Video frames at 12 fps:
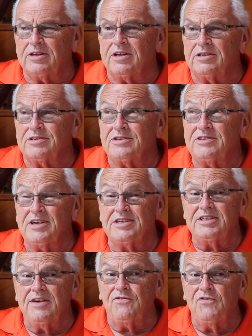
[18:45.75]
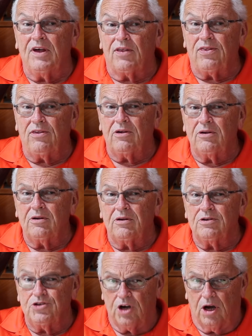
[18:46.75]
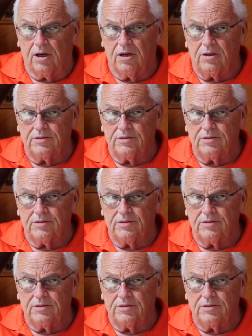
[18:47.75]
the 65th jug